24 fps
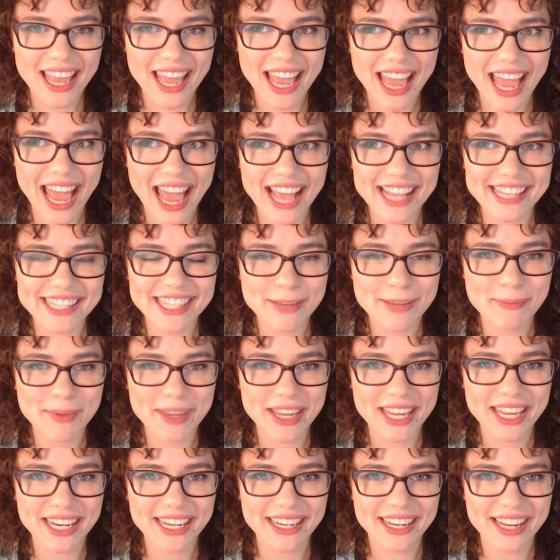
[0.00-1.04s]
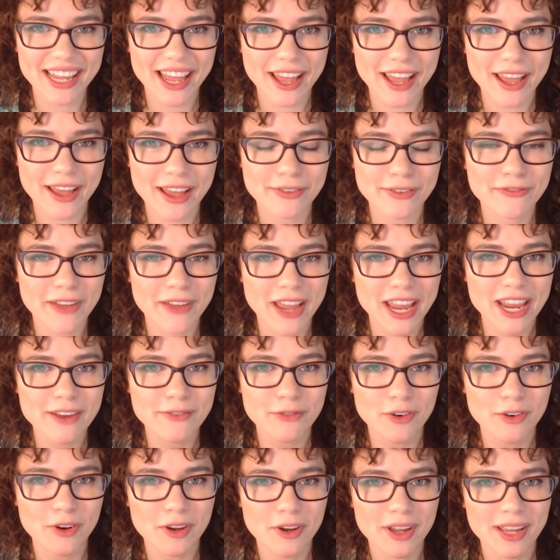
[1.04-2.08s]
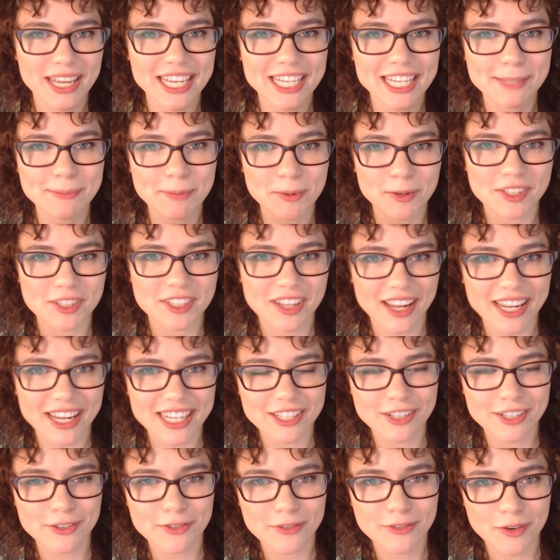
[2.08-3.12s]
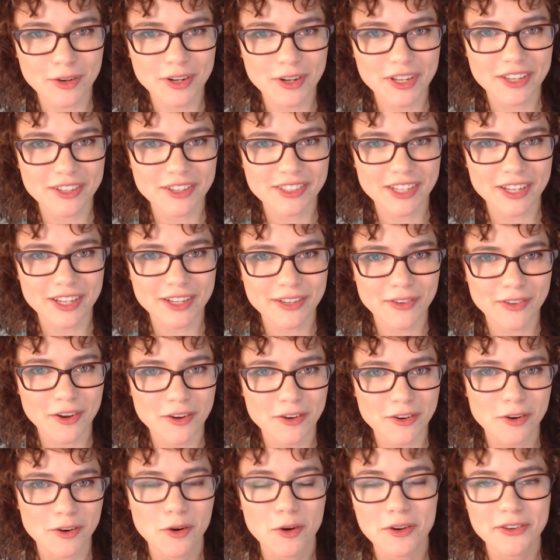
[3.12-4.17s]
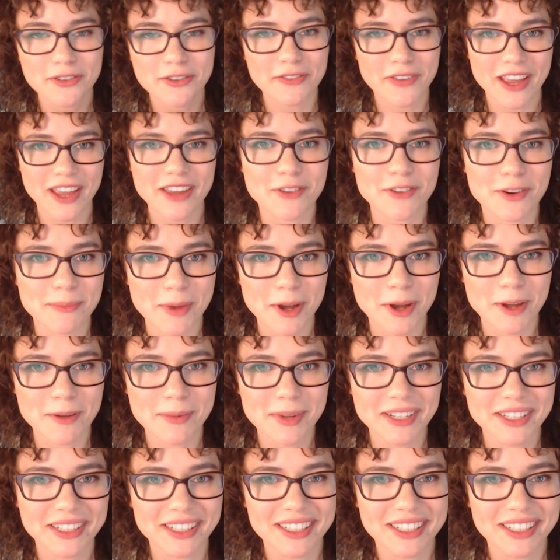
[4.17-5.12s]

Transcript: Has there been a favorite esports title for you so far, or a favorite moment?